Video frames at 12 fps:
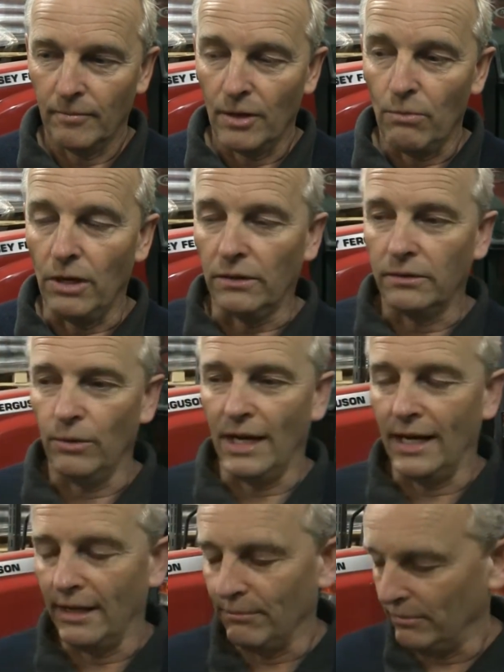Well,
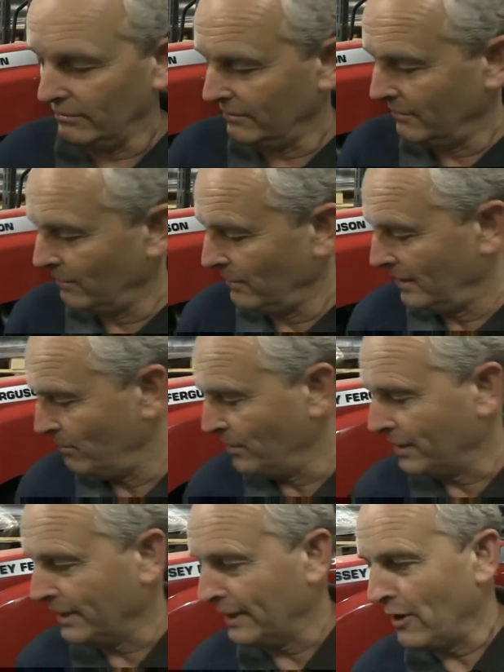
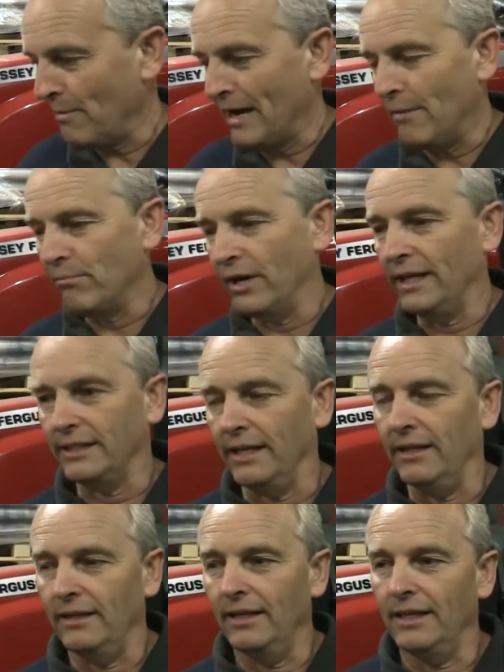what I know about Brexit